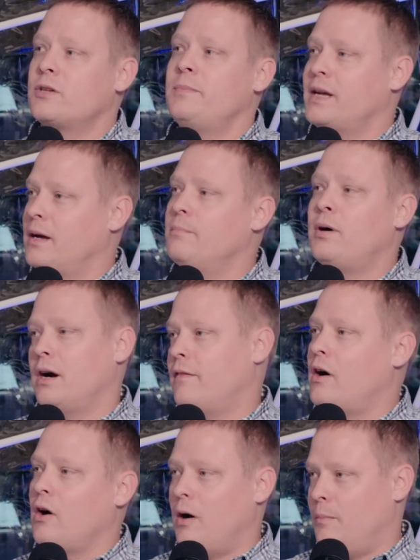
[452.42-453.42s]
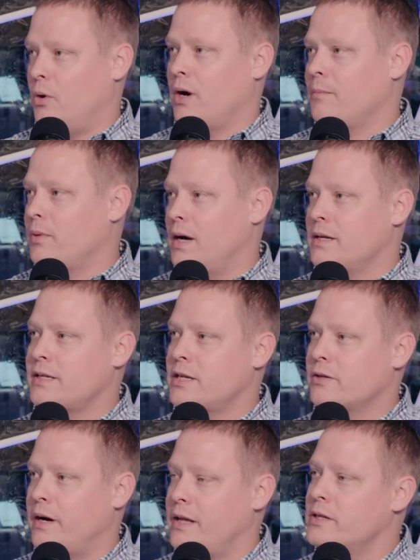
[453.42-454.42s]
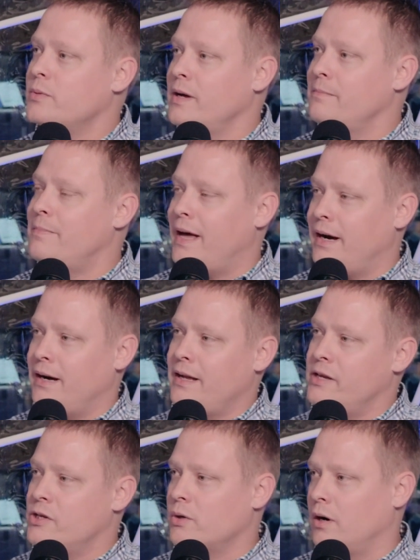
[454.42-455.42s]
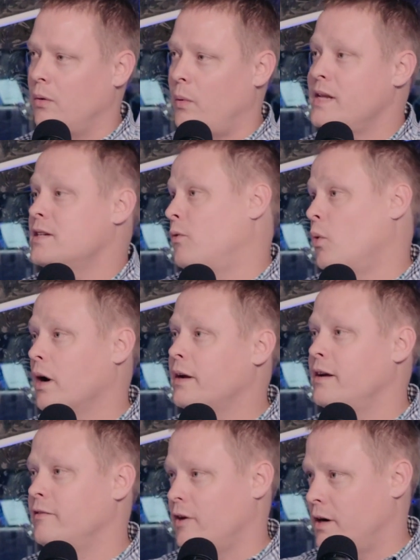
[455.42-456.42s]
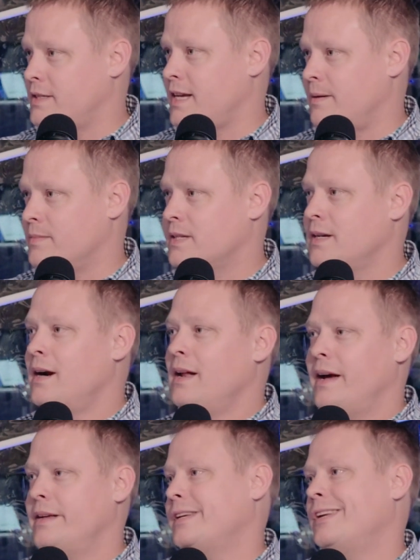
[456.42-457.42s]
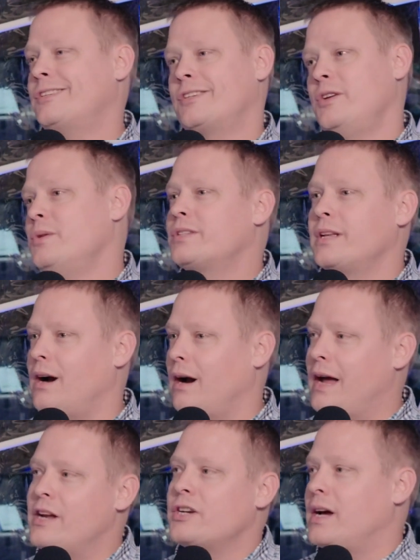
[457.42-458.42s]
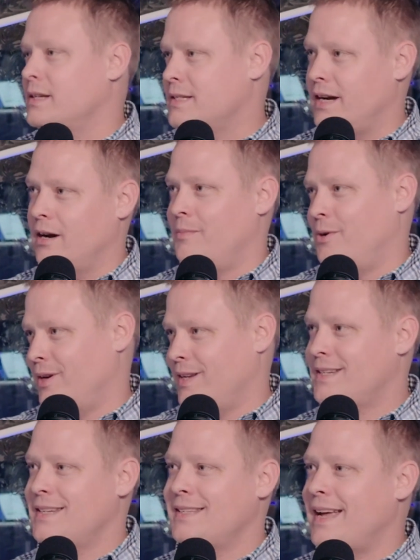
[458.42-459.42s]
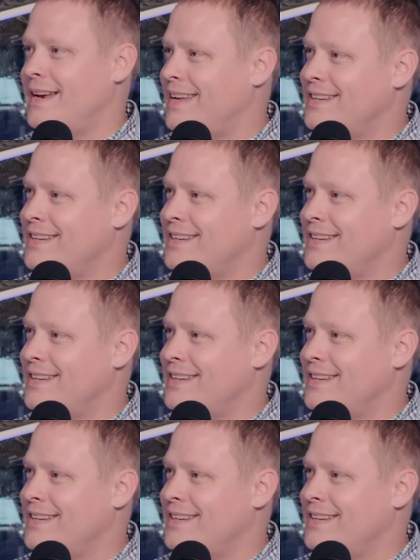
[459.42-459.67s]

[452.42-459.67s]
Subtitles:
this would become part of our onboarding process, right? As we embed it into our ways of working for our teams, as it's used in our agile ceremonies, as they